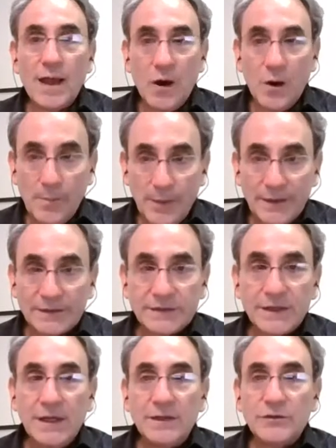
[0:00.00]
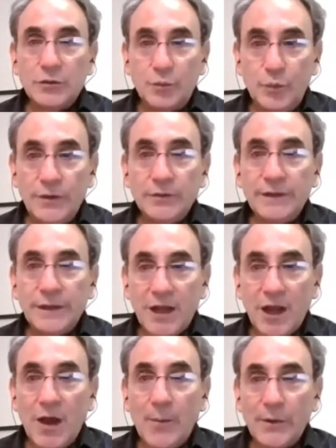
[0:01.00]
help us to really
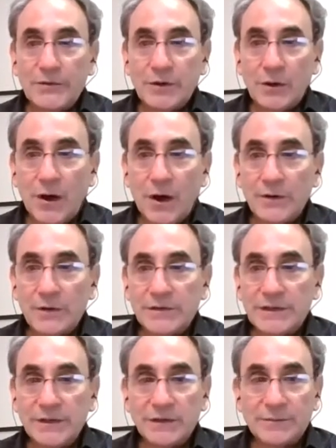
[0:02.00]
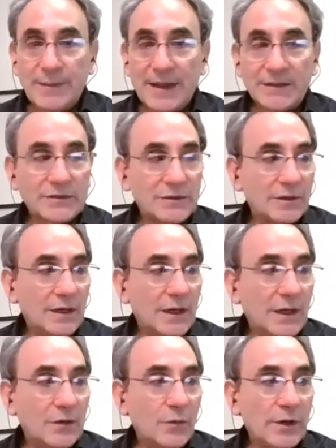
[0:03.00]
accomplish our Auto Sales Master
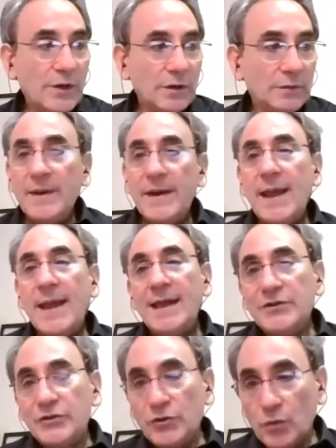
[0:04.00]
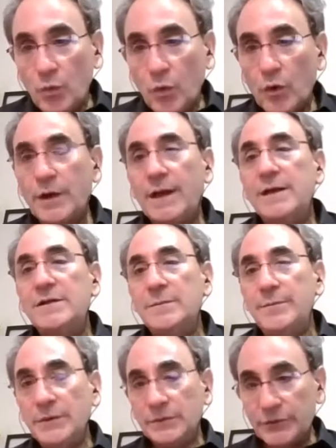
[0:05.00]
quicker. But as you're working to
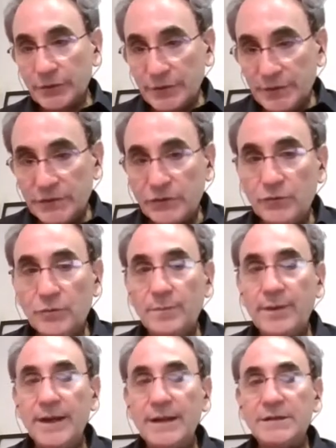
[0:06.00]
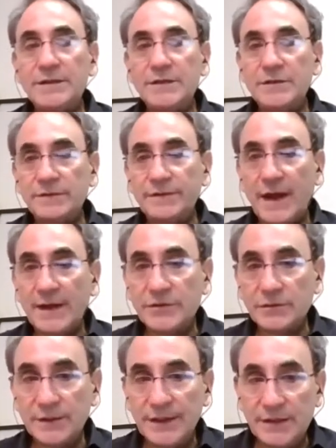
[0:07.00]
build your consumer base and to find
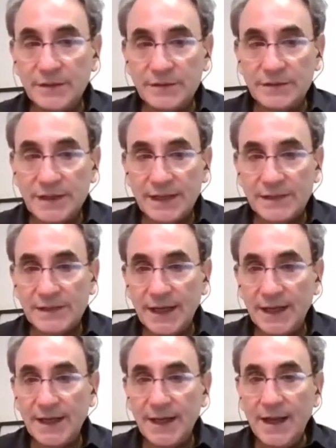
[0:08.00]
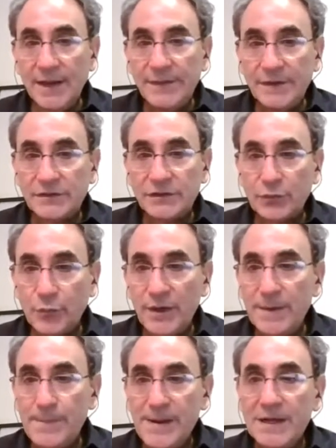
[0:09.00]
your leaders, as I said, there's
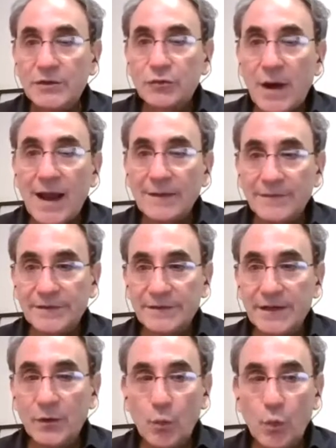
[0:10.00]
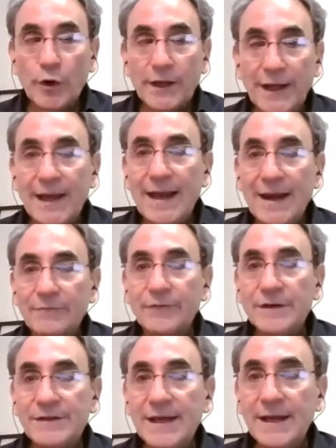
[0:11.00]
three big drivers that are working
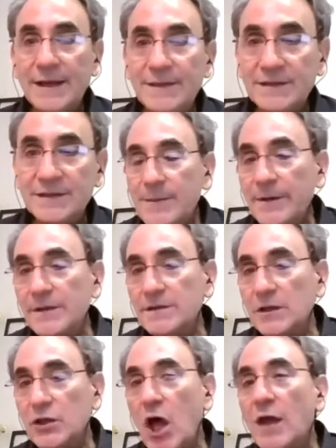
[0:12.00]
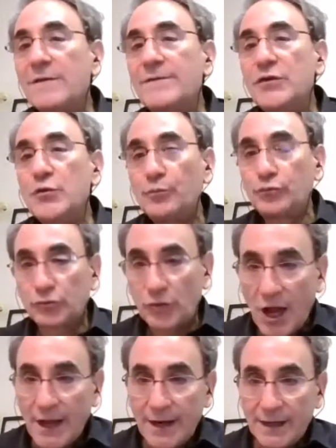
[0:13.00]
every day. And this about there's a lot of new
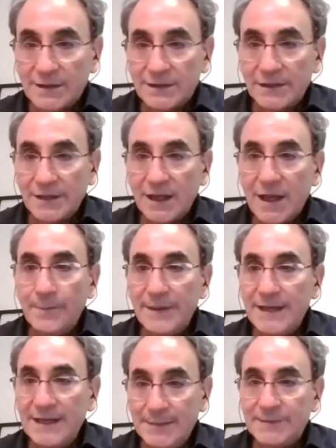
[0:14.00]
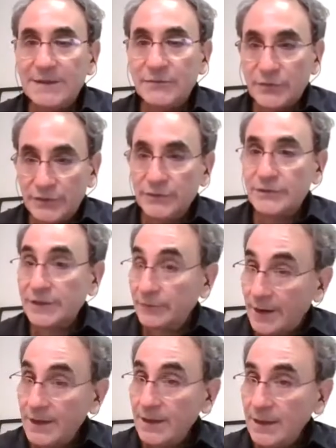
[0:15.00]
products that the company keeps introducing,
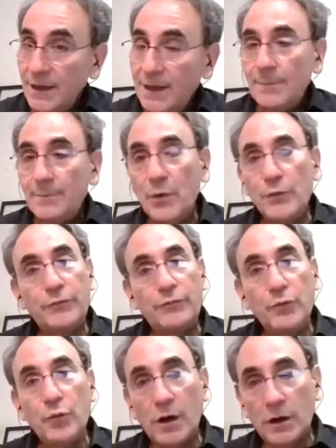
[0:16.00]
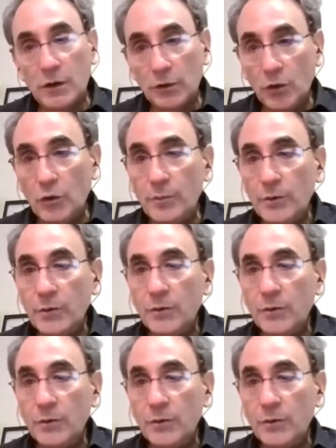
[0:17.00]
right? Both through our global